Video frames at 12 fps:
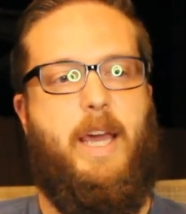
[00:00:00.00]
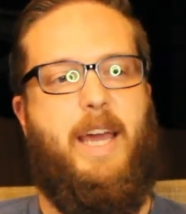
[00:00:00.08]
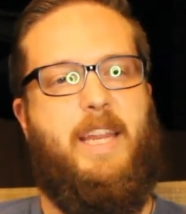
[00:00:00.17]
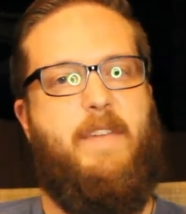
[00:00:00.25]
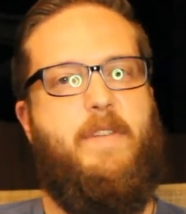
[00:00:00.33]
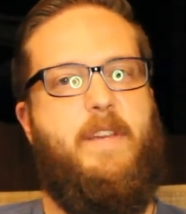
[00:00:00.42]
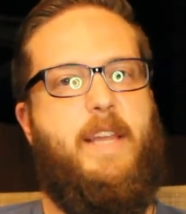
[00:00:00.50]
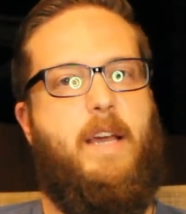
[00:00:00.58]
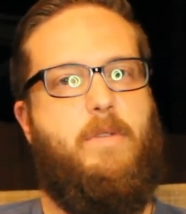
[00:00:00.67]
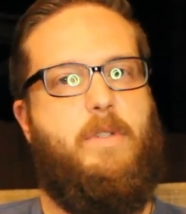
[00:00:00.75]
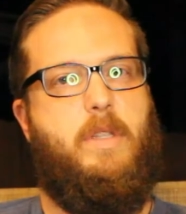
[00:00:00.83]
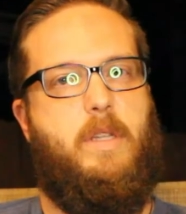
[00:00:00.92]
and even
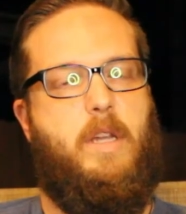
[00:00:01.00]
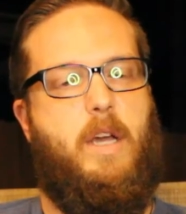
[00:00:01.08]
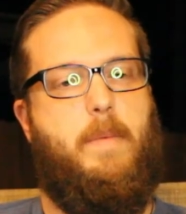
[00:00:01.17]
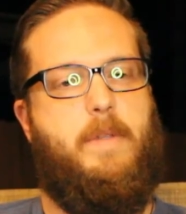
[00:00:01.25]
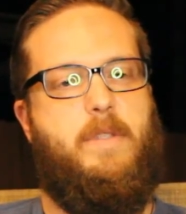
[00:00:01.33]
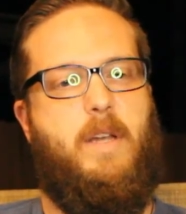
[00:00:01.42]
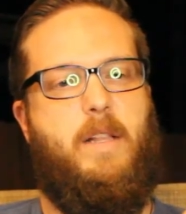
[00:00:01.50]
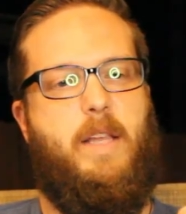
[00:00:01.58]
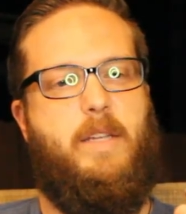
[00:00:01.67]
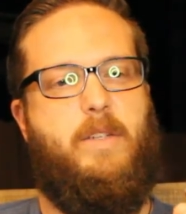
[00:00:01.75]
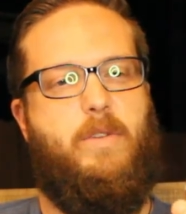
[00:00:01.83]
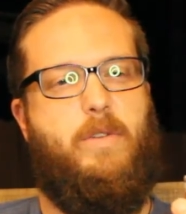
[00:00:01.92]
down to the nub, it's not
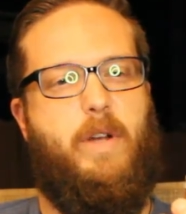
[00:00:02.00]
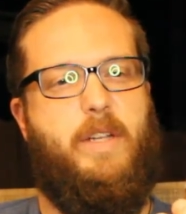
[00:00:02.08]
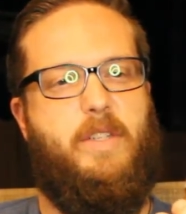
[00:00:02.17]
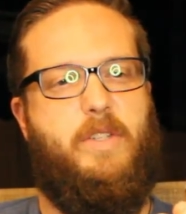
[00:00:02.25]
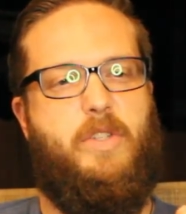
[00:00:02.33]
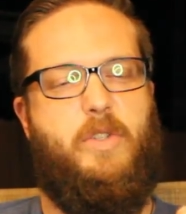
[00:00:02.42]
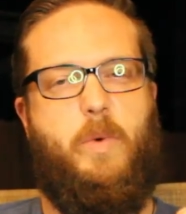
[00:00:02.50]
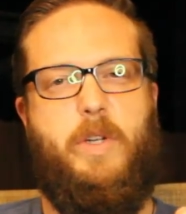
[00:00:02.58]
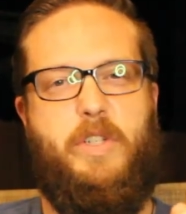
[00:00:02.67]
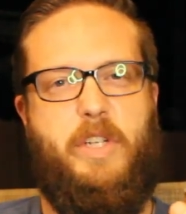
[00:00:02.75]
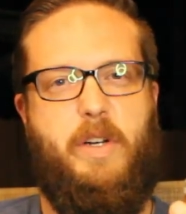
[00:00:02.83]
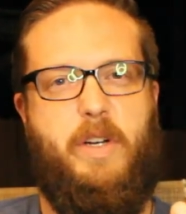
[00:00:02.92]
like crazy
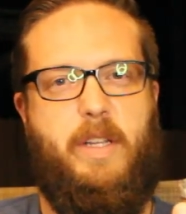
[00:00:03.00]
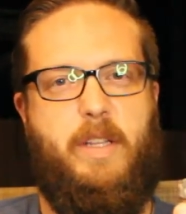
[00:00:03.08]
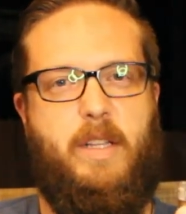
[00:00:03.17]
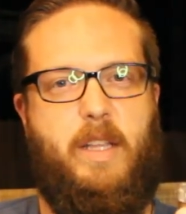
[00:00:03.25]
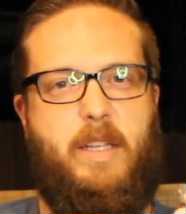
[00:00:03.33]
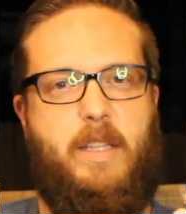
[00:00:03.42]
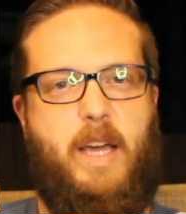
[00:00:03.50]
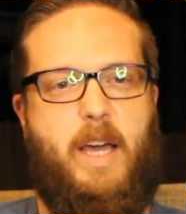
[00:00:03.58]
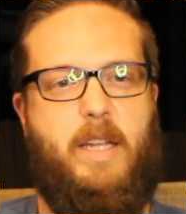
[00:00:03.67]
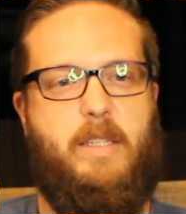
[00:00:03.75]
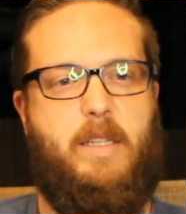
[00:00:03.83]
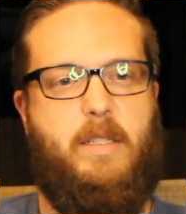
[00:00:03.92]
squishy or anything like
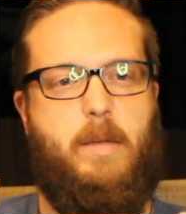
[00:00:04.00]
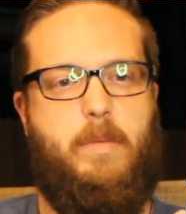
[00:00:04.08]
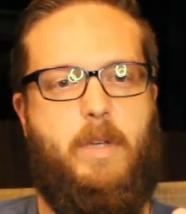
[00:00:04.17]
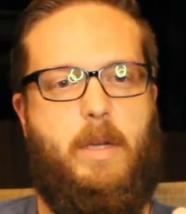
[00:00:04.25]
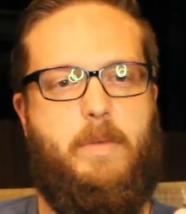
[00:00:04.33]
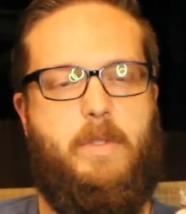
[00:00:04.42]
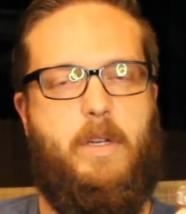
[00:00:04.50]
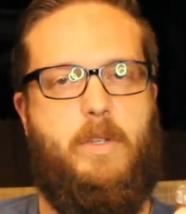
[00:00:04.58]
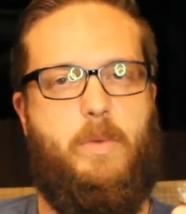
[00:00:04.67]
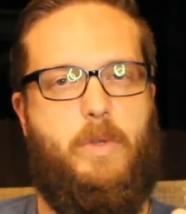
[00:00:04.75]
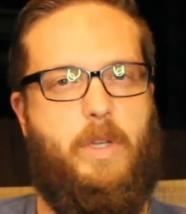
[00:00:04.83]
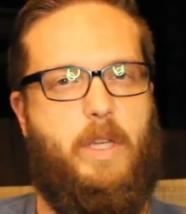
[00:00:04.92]
that as it sometimes
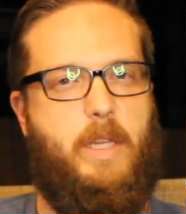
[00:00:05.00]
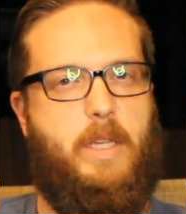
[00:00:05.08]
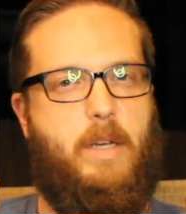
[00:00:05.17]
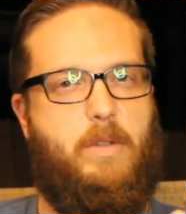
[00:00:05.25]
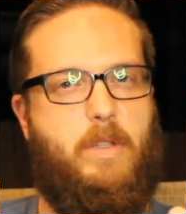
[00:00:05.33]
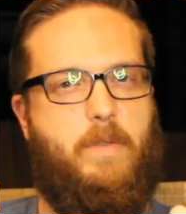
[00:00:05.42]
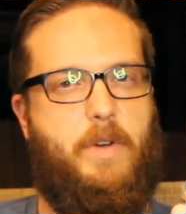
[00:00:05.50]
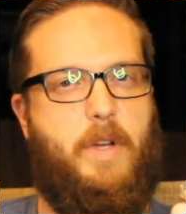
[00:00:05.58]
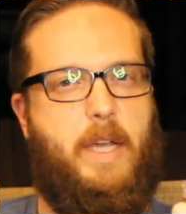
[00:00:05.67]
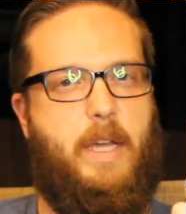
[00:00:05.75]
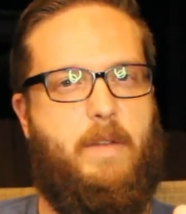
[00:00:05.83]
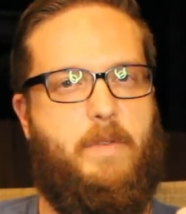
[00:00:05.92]
does when you get it down to the
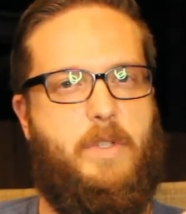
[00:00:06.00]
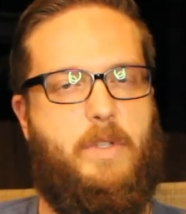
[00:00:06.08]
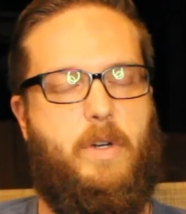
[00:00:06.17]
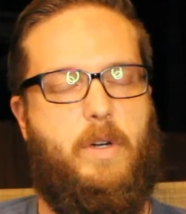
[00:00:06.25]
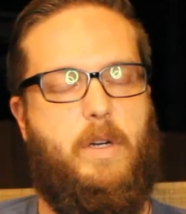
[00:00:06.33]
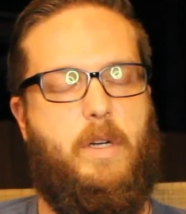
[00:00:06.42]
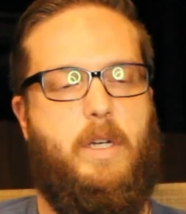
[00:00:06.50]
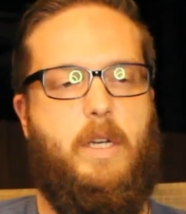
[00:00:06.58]
very end of a cigar.